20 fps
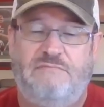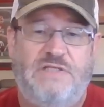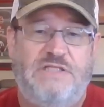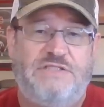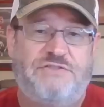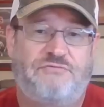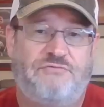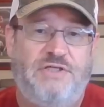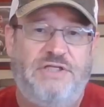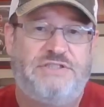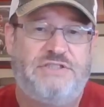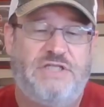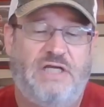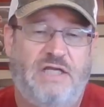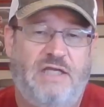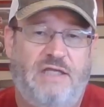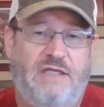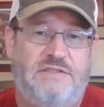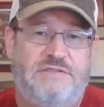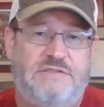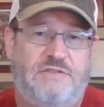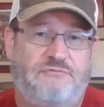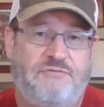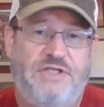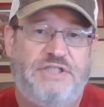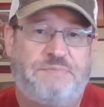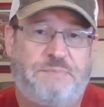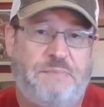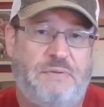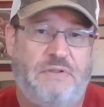He's rich, I guess, a
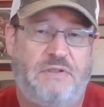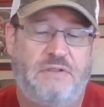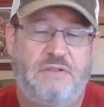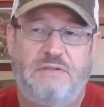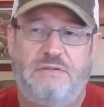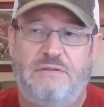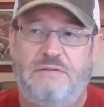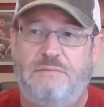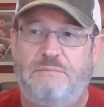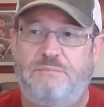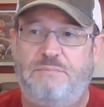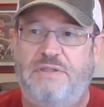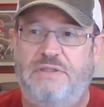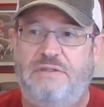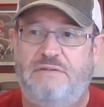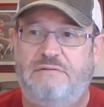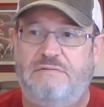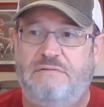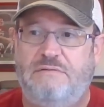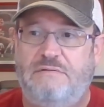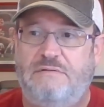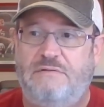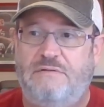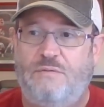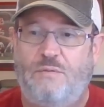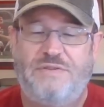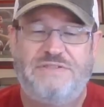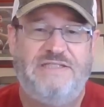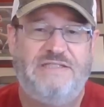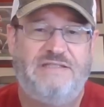rich punk. But
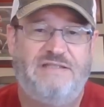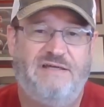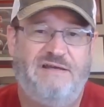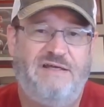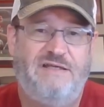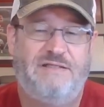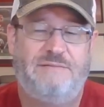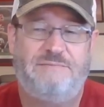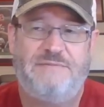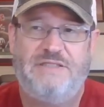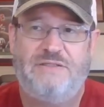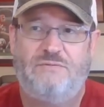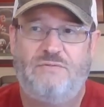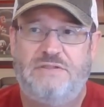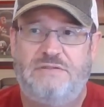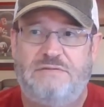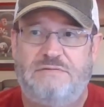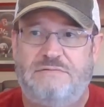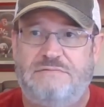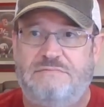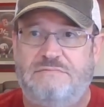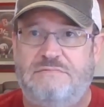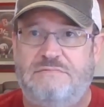what has he done? I mean, what?